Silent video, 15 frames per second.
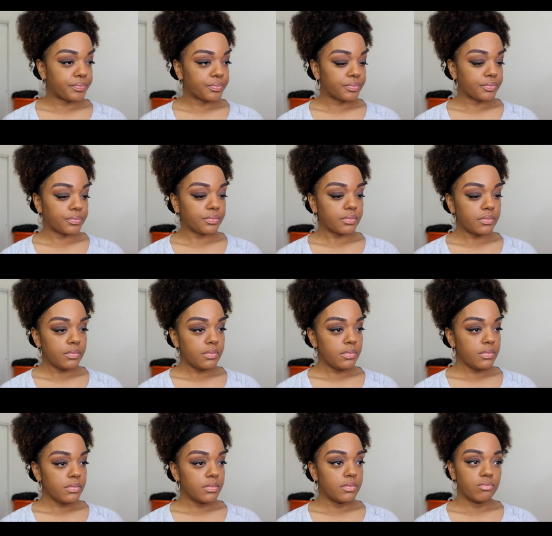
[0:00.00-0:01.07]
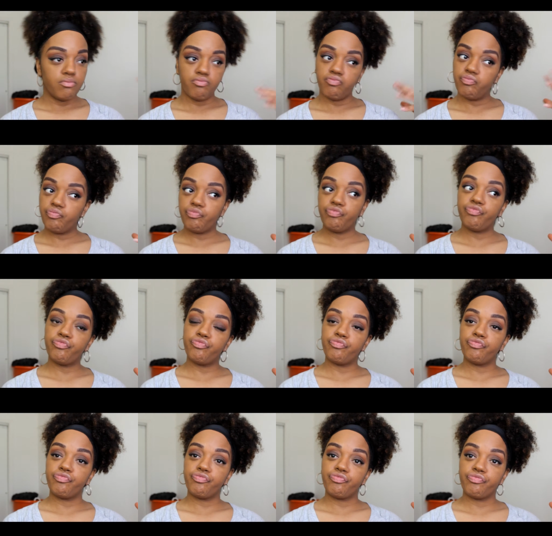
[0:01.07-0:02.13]

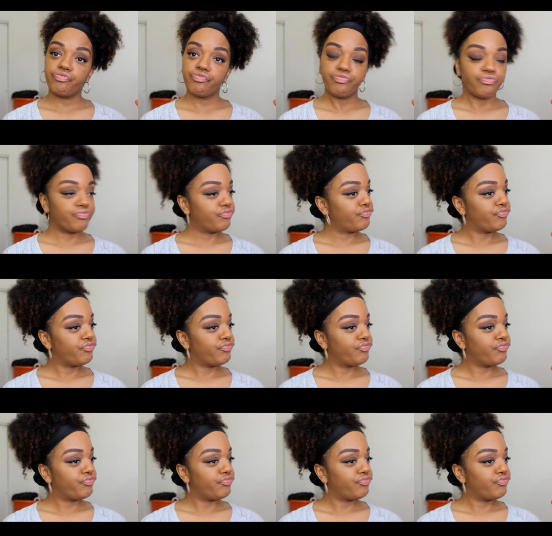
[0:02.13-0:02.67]
(silence)